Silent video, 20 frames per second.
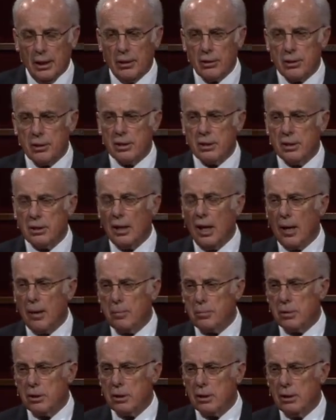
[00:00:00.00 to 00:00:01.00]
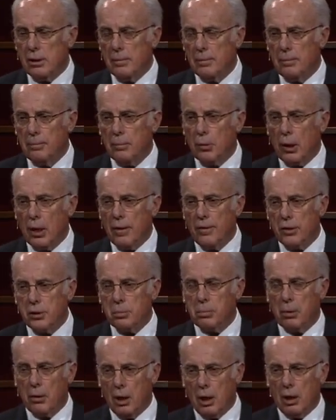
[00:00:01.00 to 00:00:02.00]
here's the steps, pray
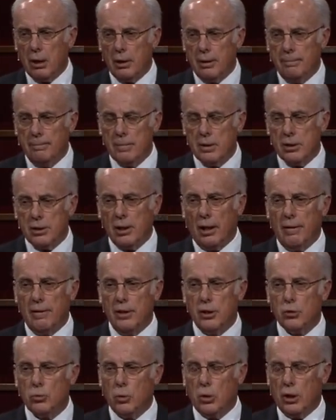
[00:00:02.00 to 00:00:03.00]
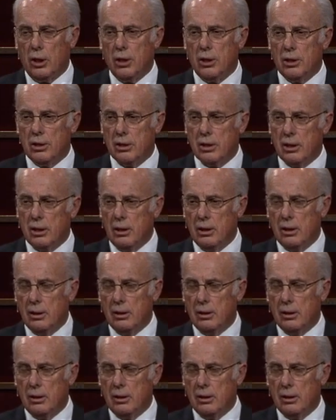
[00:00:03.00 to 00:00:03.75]
this prayer, say these words.